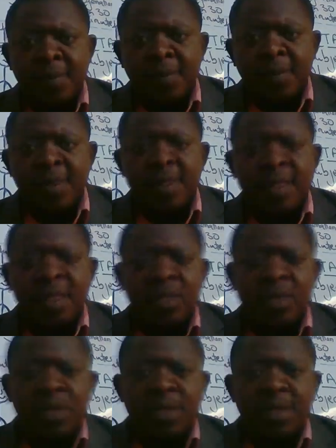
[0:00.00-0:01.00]
When there's
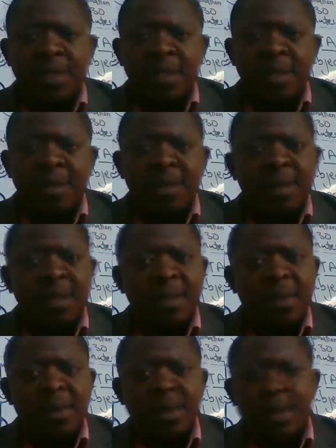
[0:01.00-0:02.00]
risk,
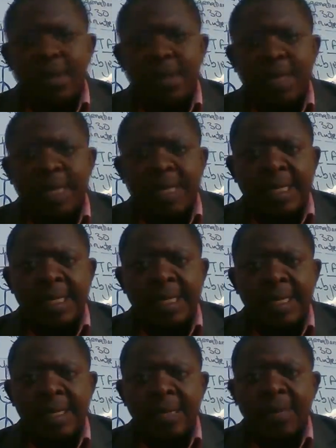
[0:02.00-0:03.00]
there's no evidence.
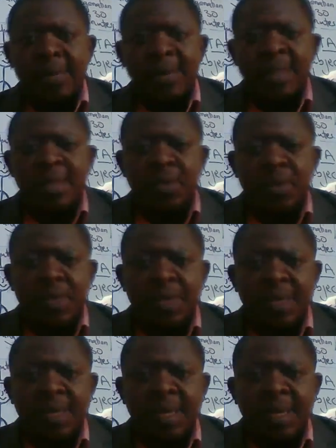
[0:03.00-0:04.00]
Or when there's
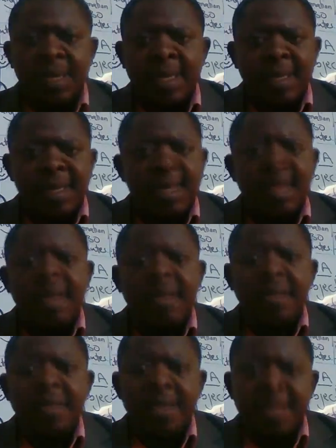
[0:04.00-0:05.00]
risk, is there
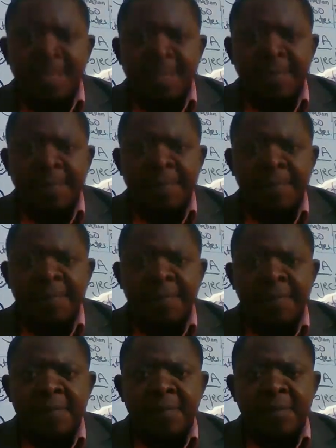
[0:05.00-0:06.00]
evidence?
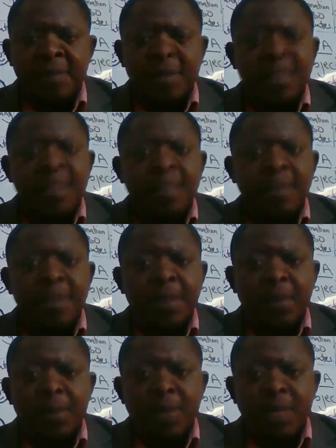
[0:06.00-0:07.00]
You can debate
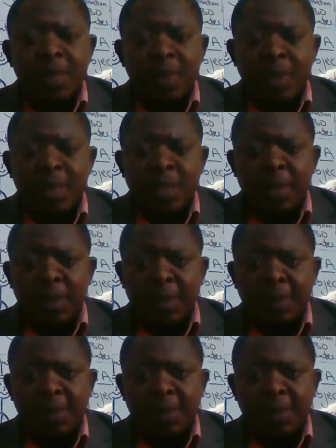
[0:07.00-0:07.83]
on and on and on.